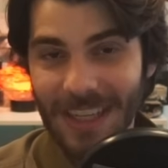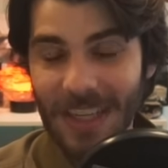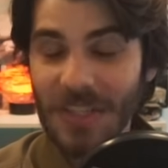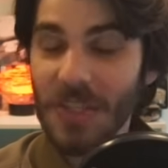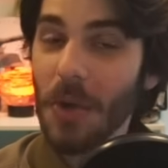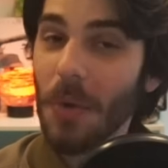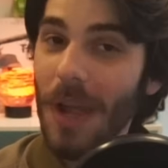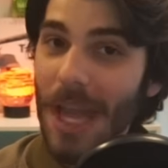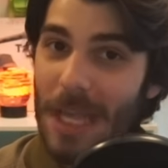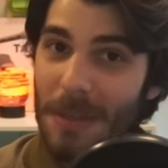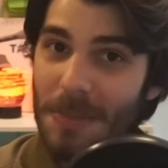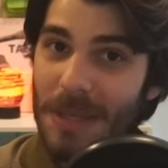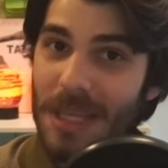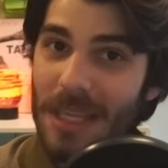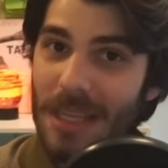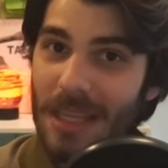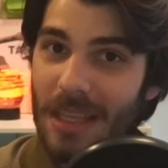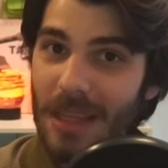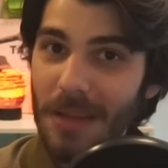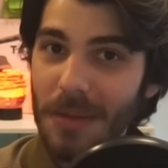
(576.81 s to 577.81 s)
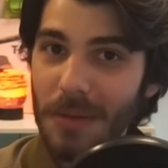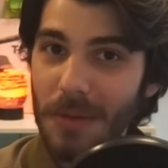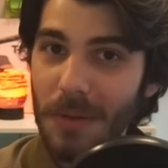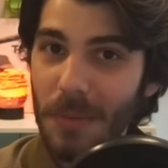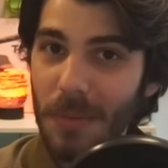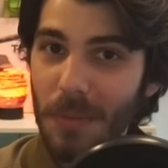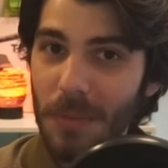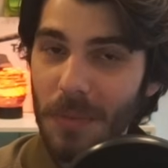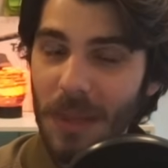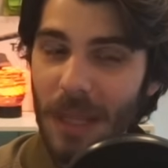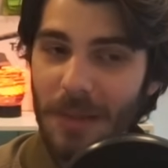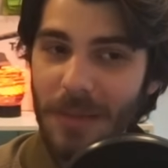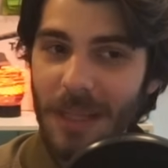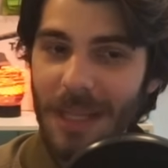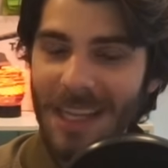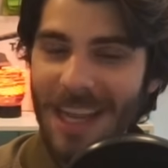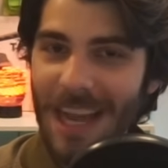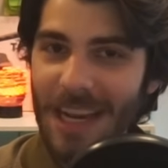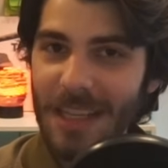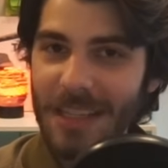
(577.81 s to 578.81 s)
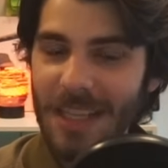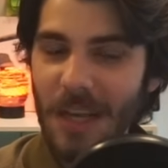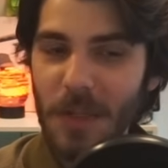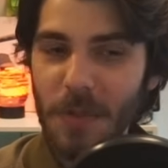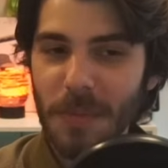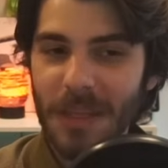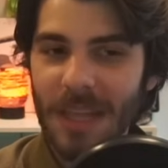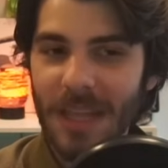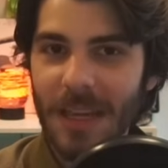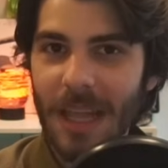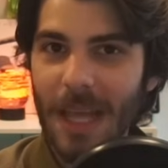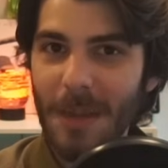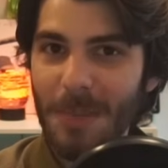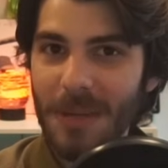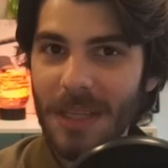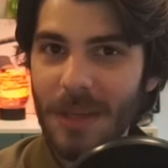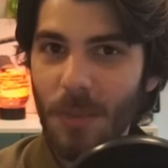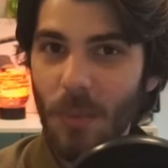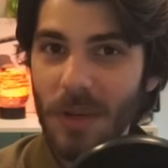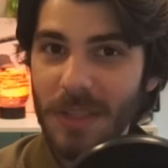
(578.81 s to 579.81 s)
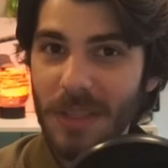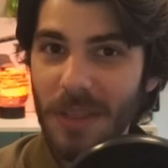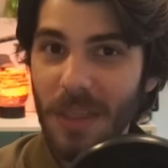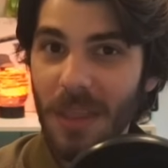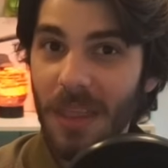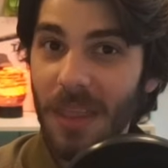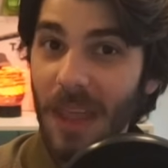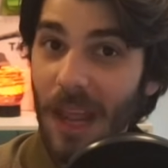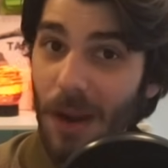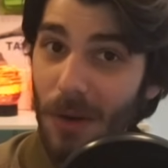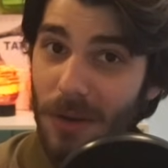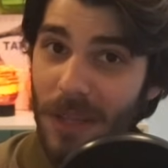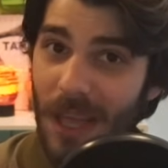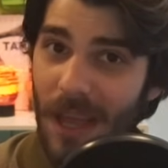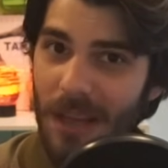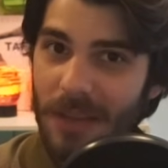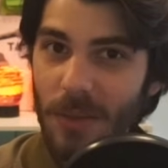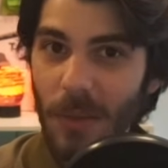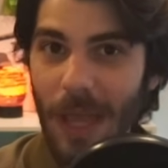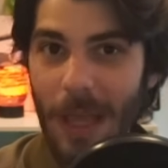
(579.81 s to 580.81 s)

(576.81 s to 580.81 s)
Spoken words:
So AP, that kind of tells me that AP wasn't there yet,